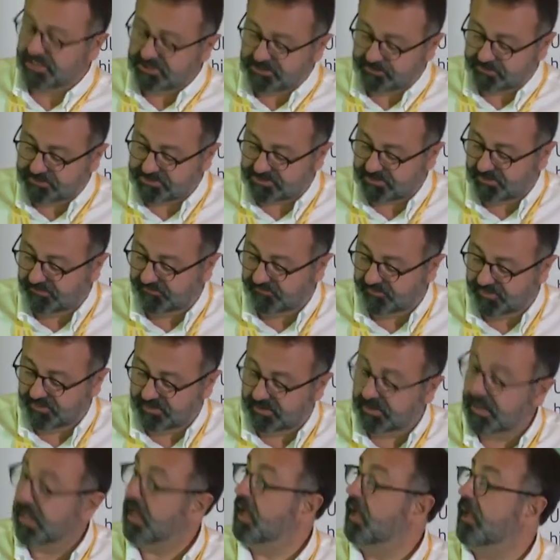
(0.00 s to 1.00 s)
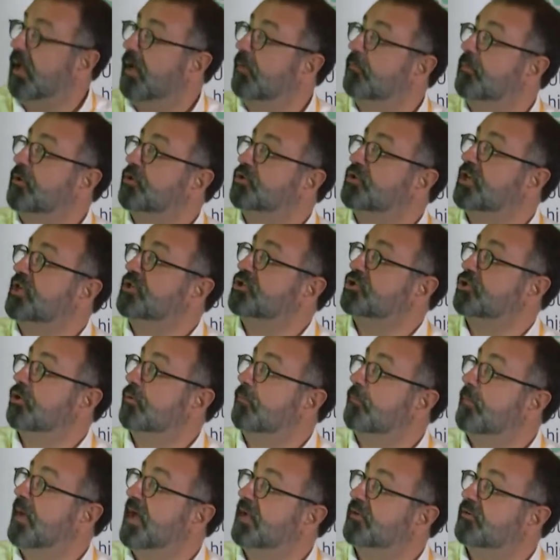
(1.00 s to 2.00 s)
a specific
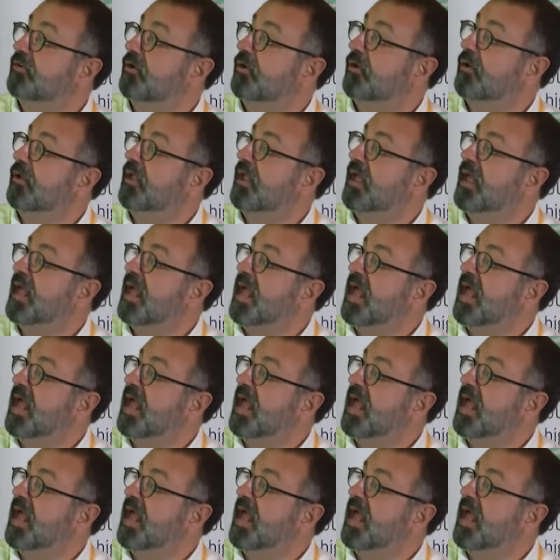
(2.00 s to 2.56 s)
mutation pattern.